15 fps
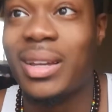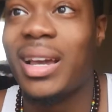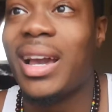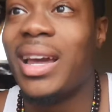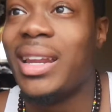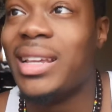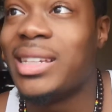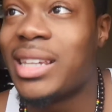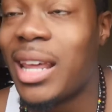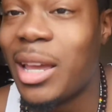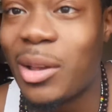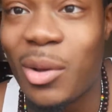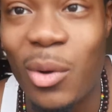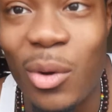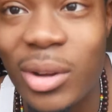And he's
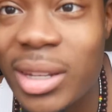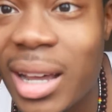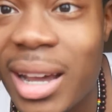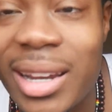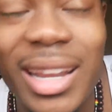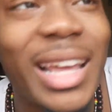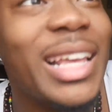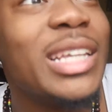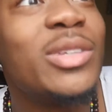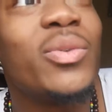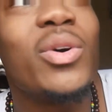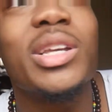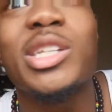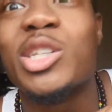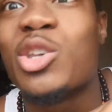like, all done. Like, his
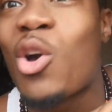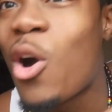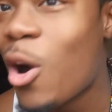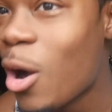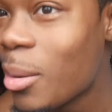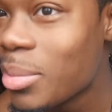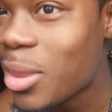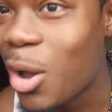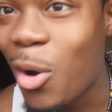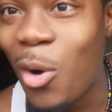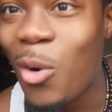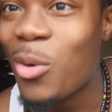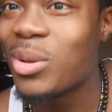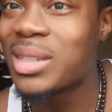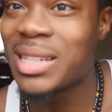voice is calm the
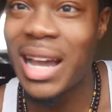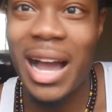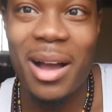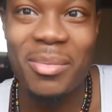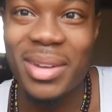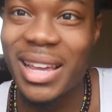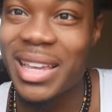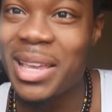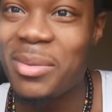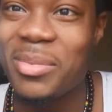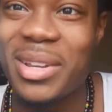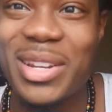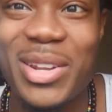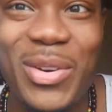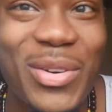whole time. Like, he
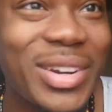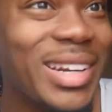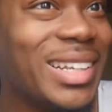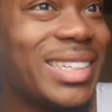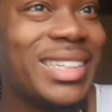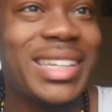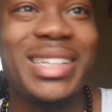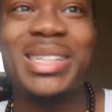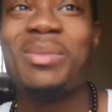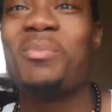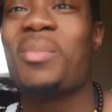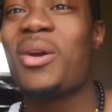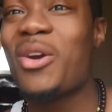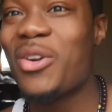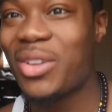been doing this since
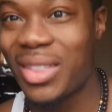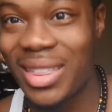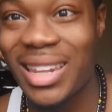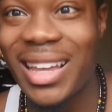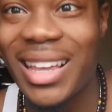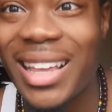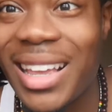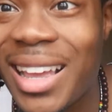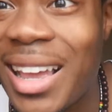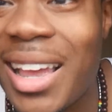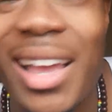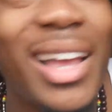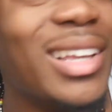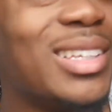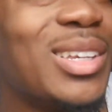birth. Like,
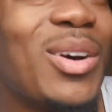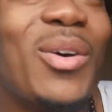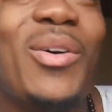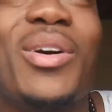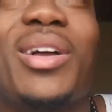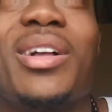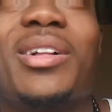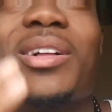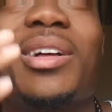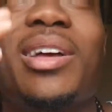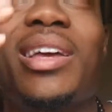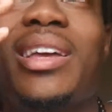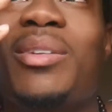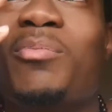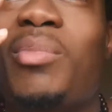so
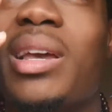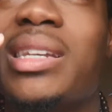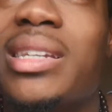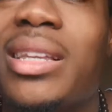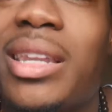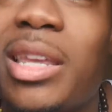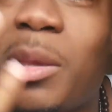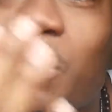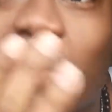basically he